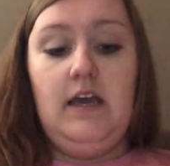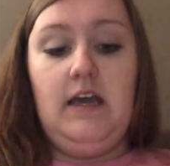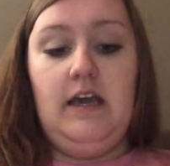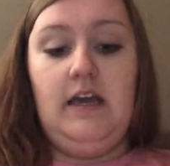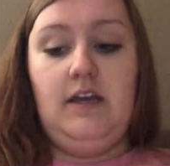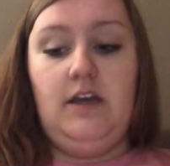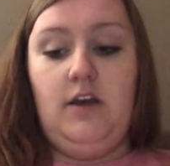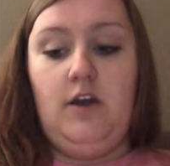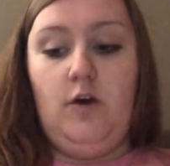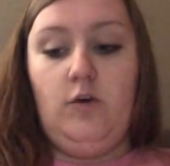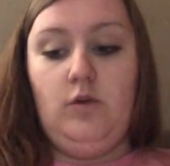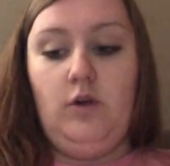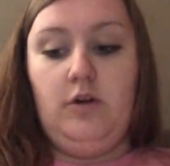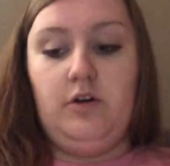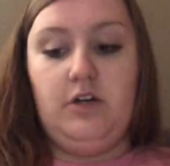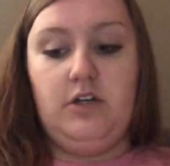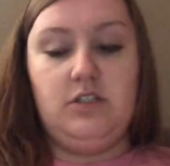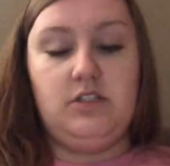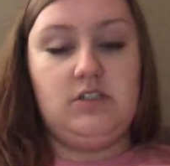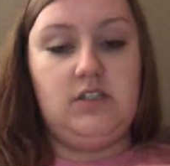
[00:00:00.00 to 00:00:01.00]
it no
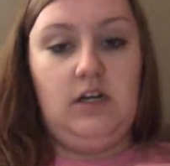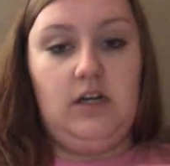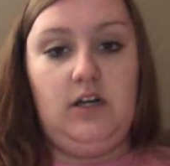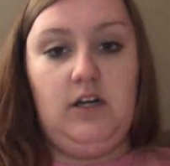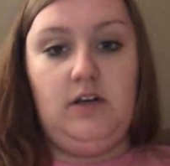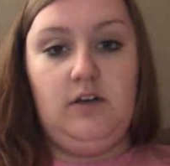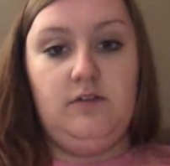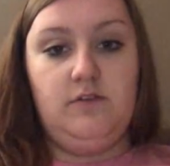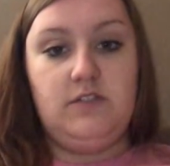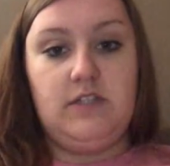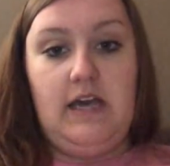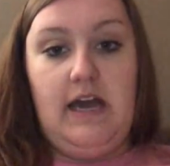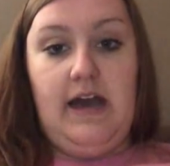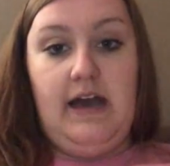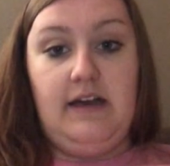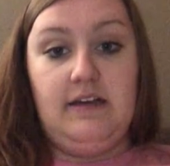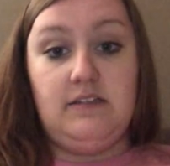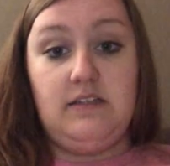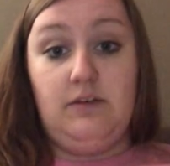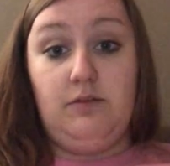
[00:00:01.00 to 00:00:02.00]
longer serves
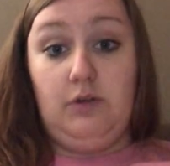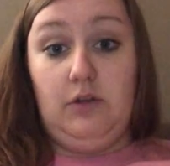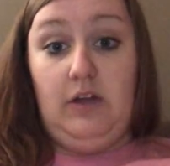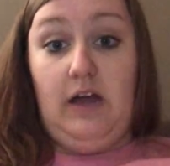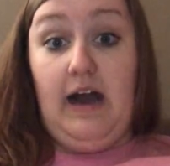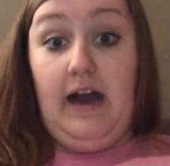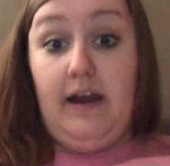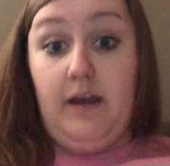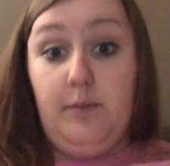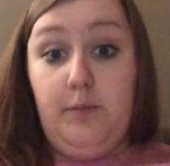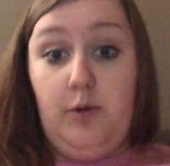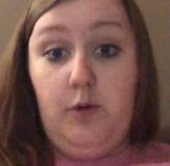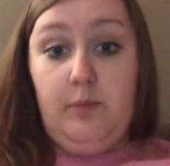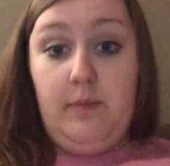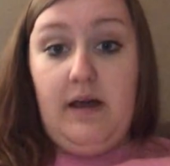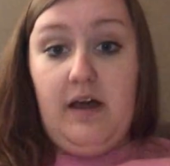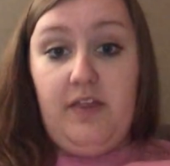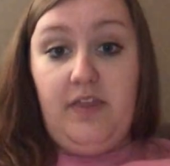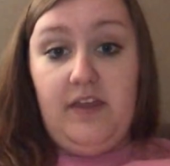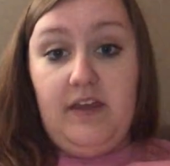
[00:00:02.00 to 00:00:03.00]
as a reliable
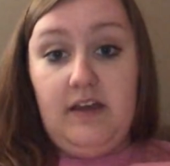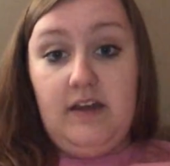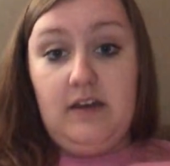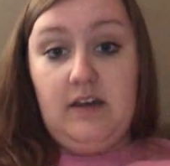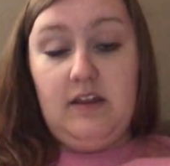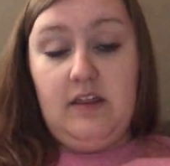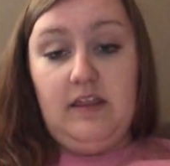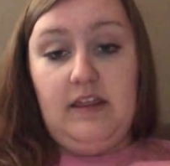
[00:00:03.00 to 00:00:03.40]
method.